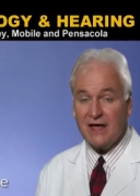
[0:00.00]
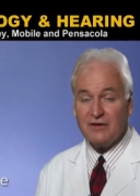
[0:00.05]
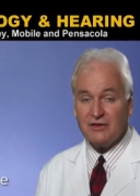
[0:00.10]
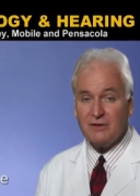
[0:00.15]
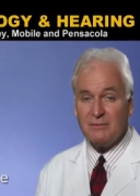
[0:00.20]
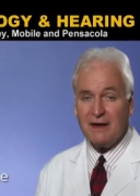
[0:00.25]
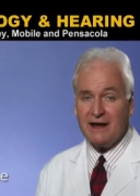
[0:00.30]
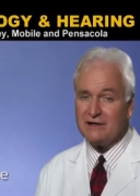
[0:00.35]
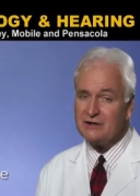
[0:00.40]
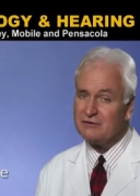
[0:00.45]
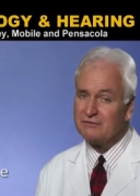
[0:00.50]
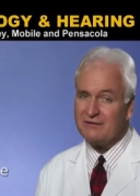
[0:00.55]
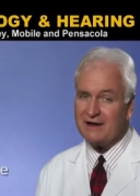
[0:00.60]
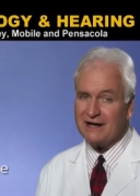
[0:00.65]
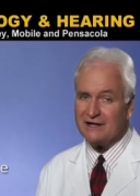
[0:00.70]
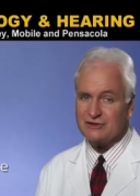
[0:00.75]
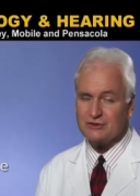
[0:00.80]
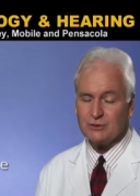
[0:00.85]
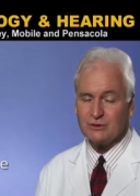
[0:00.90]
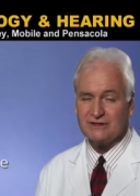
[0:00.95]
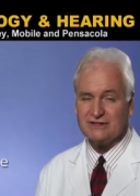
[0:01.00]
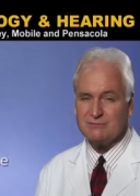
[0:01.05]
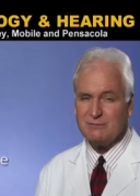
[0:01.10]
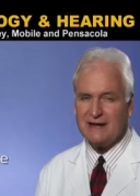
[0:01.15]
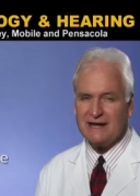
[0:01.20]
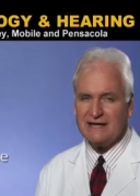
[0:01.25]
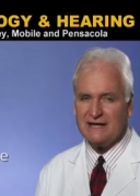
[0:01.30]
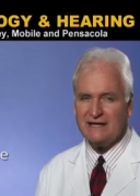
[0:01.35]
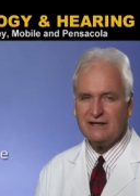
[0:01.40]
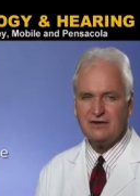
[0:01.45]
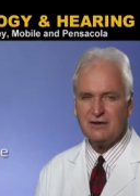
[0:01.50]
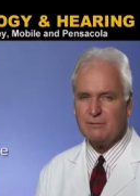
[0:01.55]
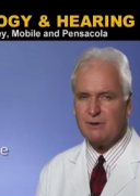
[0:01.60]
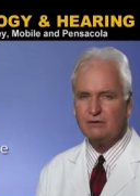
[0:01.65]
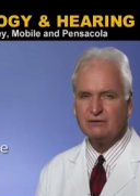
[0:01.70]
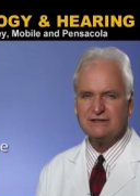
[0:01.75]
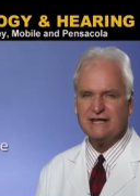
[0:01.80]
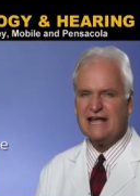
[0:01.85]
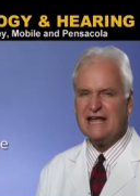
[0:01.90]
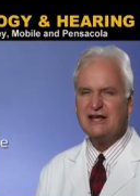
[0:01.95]
the manufacturer is making the
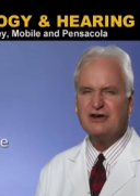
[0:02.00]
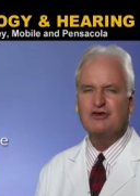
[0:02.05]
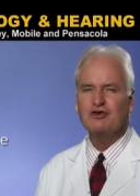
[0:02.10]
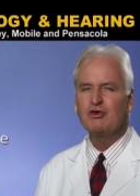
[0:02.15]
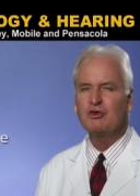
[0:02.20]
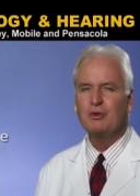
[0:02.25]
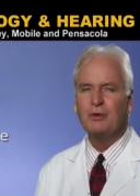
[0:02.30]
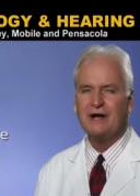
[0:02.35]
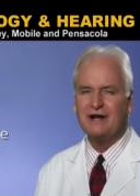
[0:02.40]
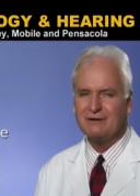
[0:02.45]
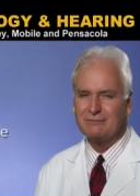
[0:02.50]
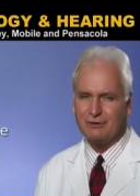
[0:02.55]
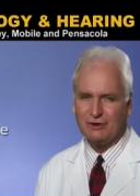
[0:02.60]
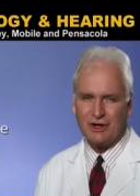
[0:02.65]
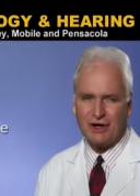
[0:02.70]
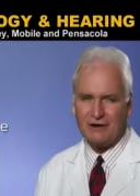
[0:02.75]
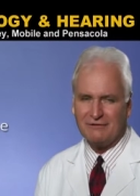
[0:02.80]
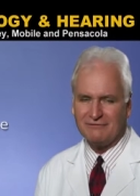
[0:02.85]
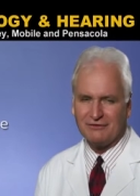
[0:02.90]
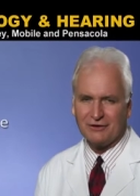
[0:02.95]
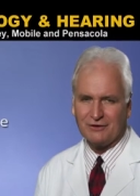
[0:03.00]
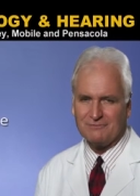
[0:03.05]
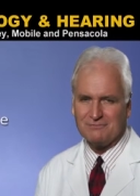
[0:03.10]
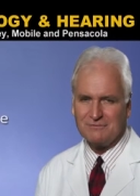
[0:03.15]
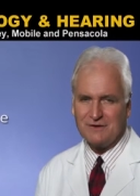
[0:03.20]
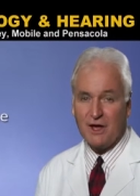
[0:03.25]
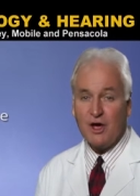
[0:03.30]
most incredible offer.